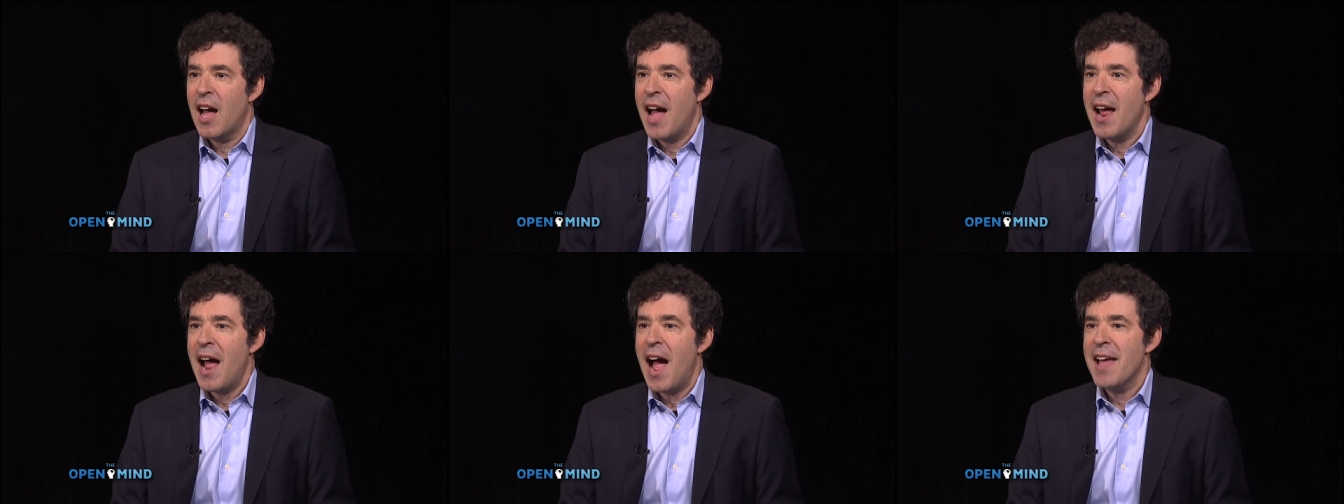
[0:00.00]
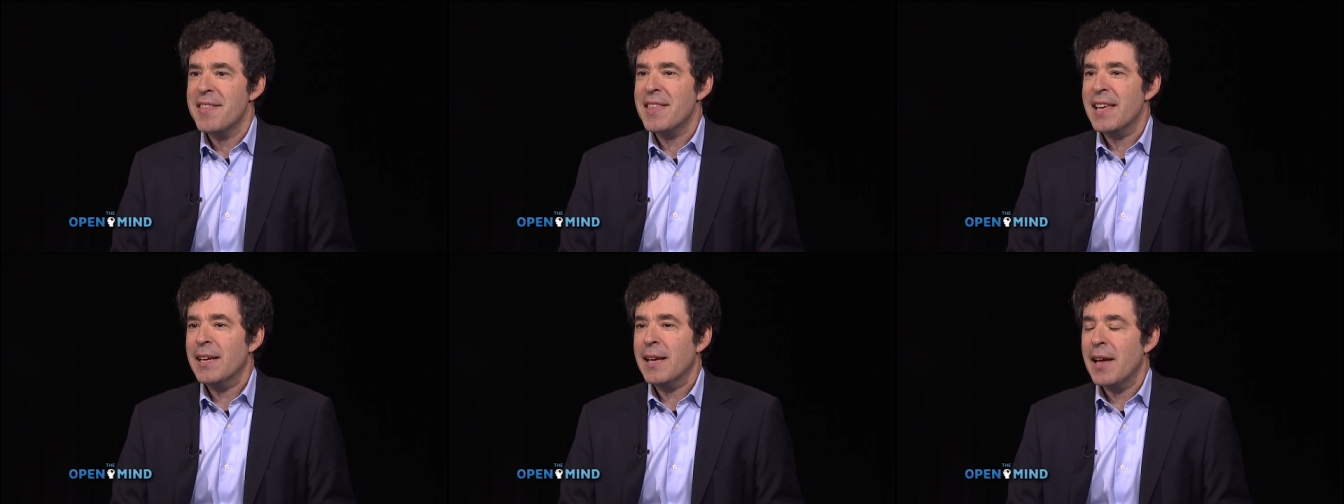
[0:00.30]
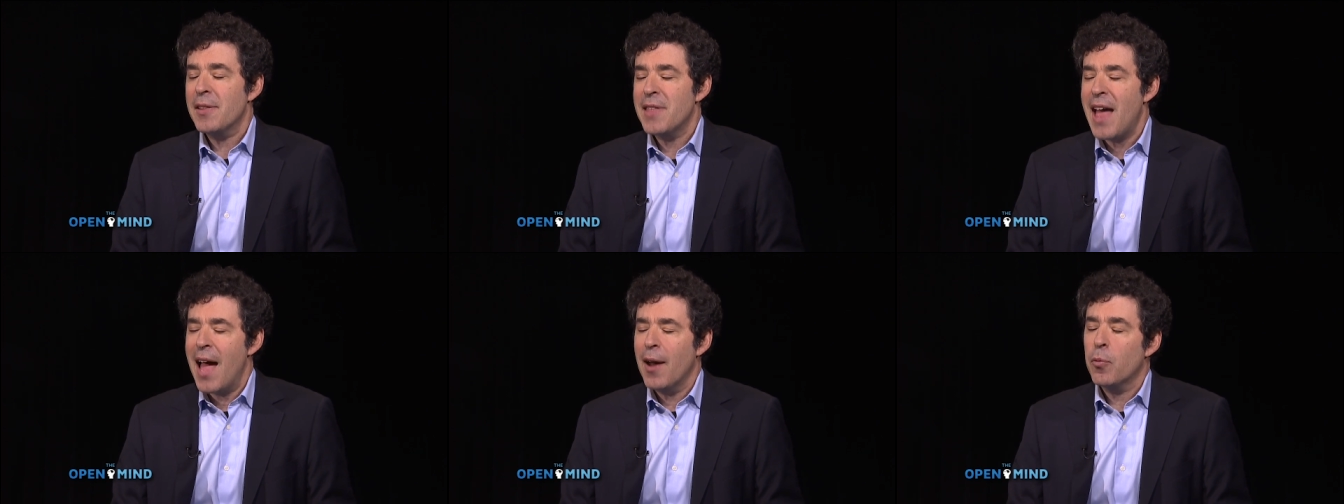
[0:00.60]
I, I think
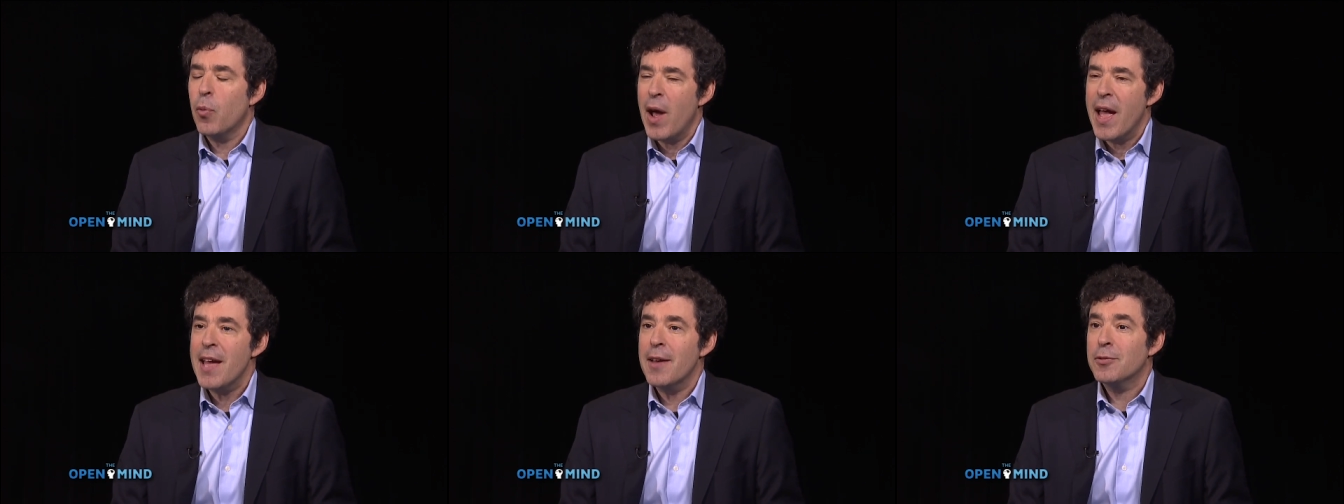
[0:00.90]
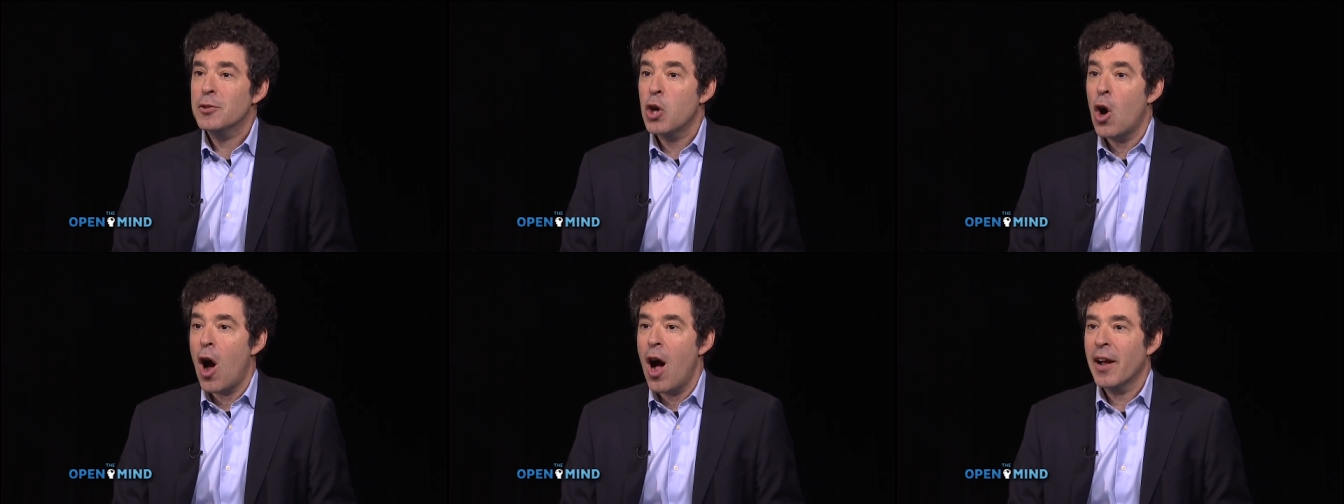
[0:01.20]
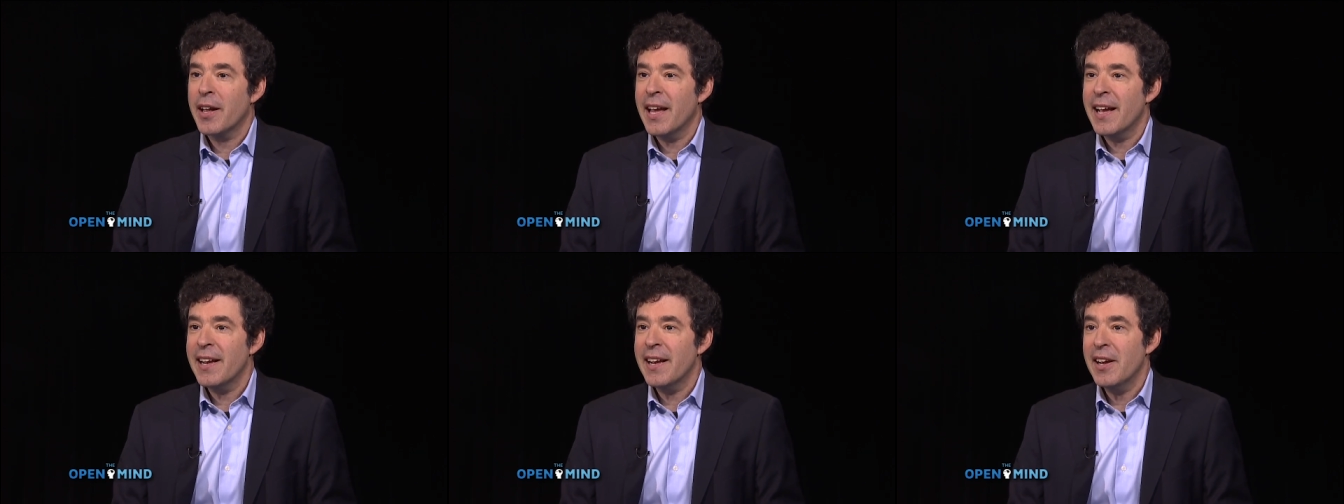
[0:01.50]
that way of
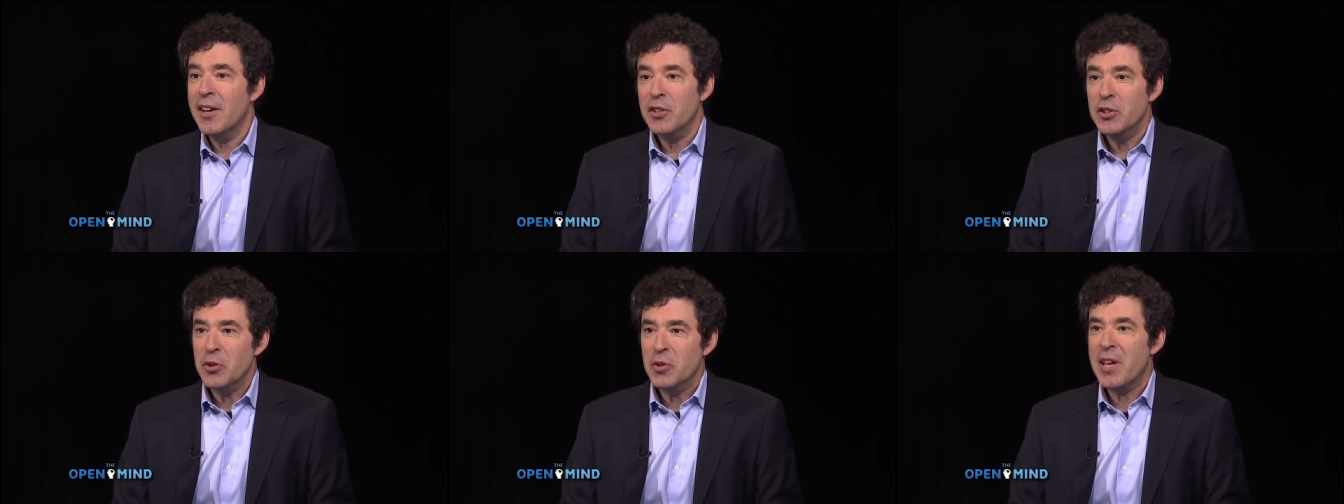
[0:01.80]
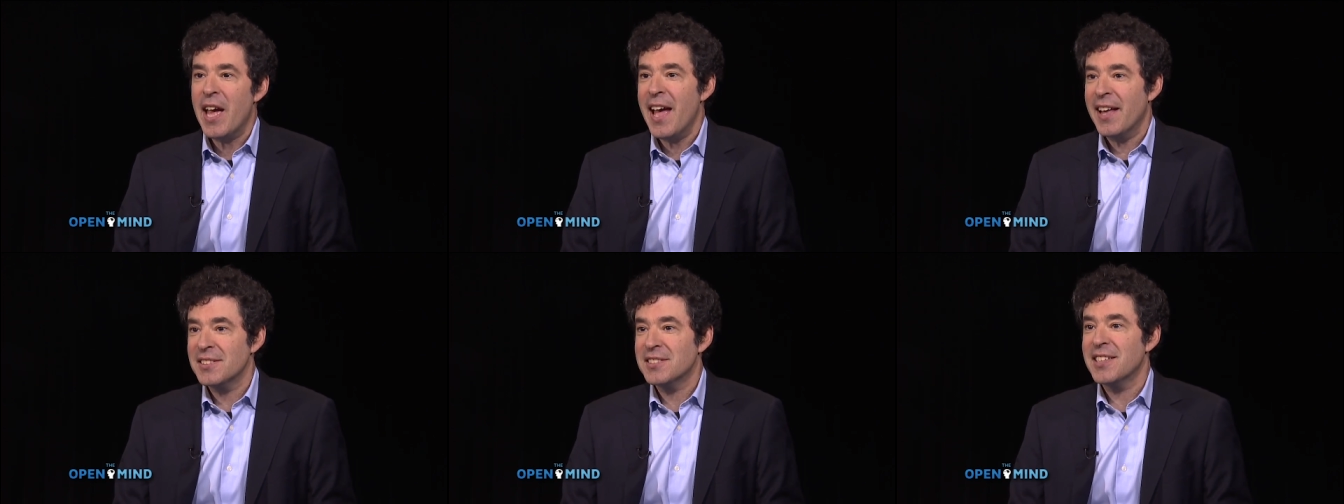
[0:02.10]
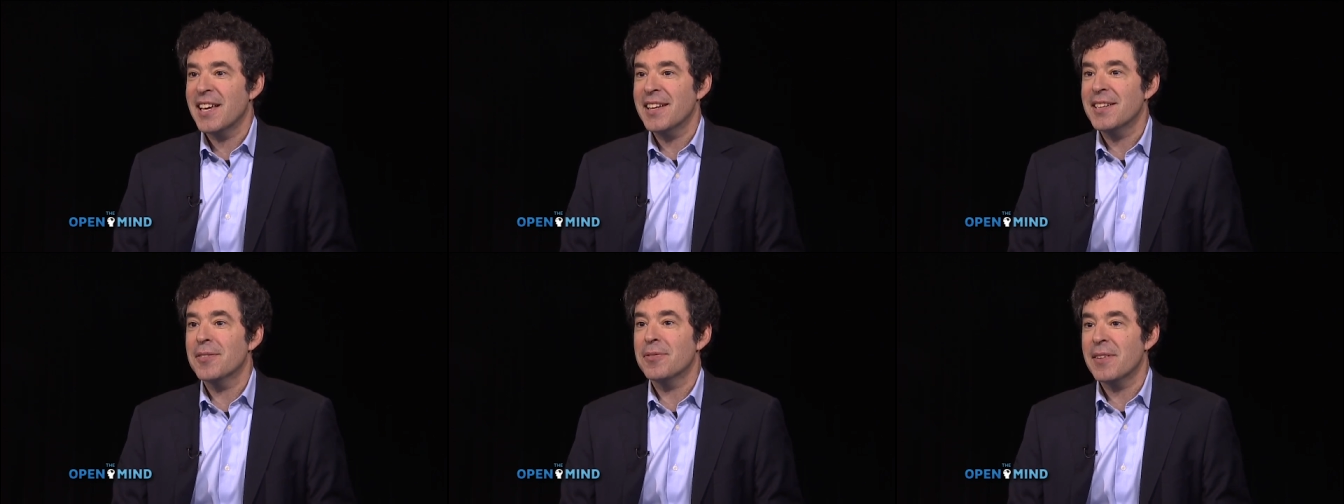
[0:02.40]
talking, you can't
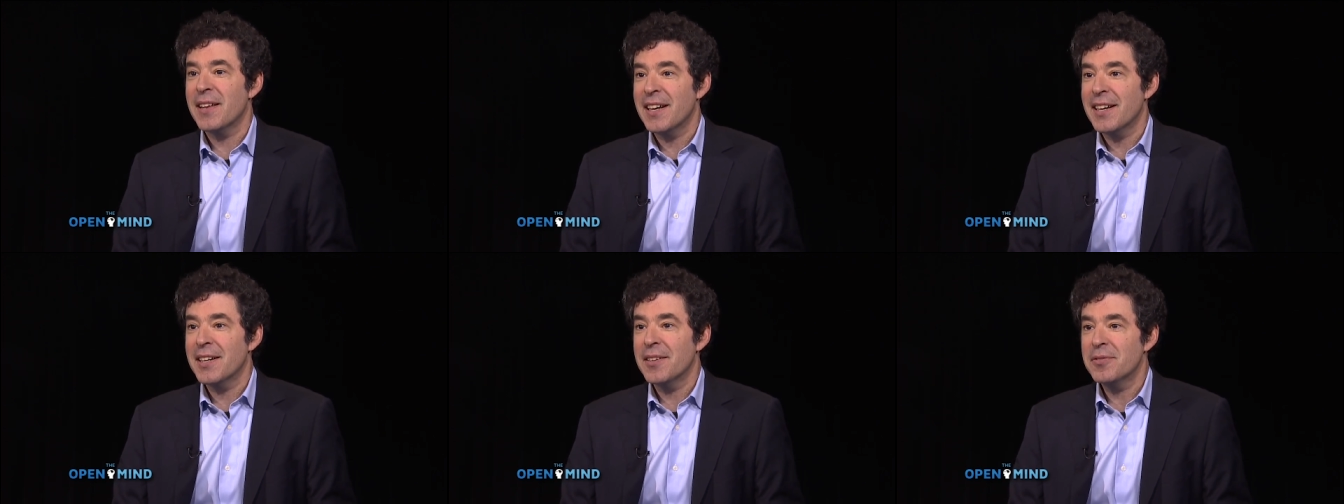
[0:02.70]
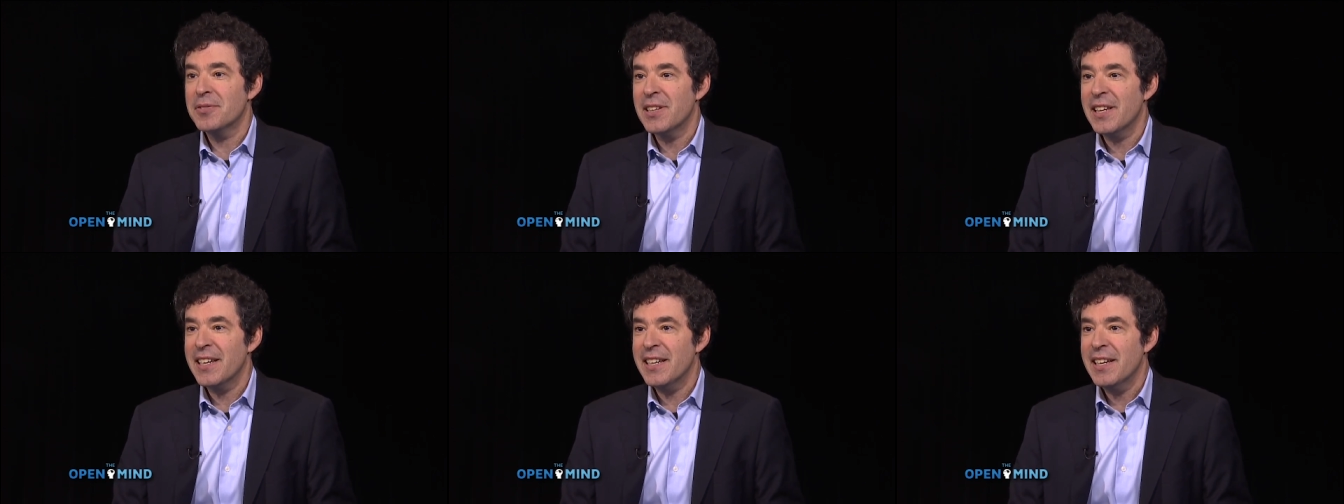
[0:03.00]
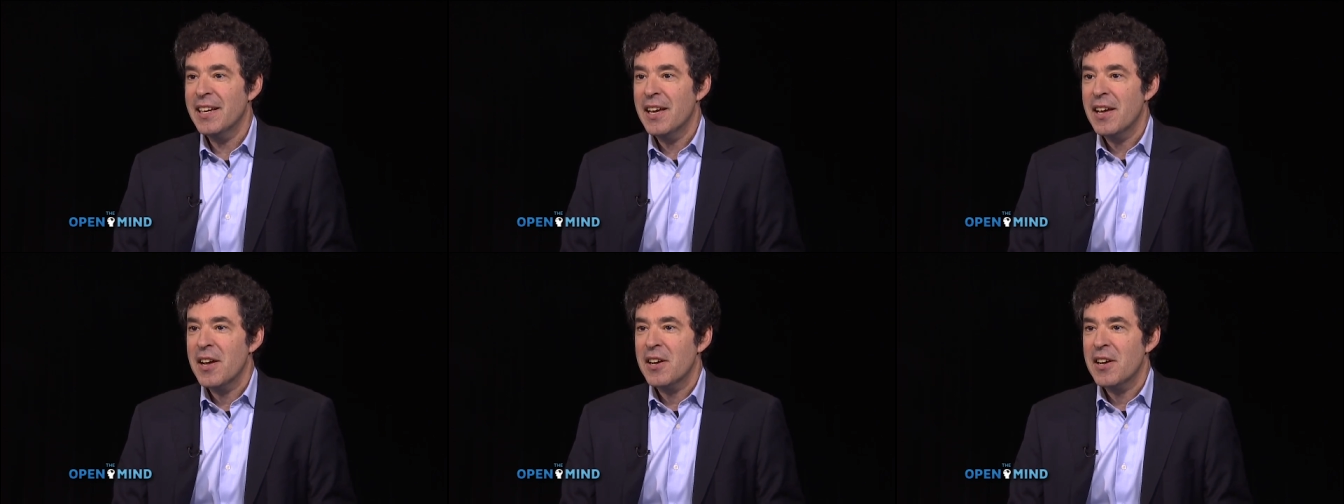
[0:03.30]
say definitively,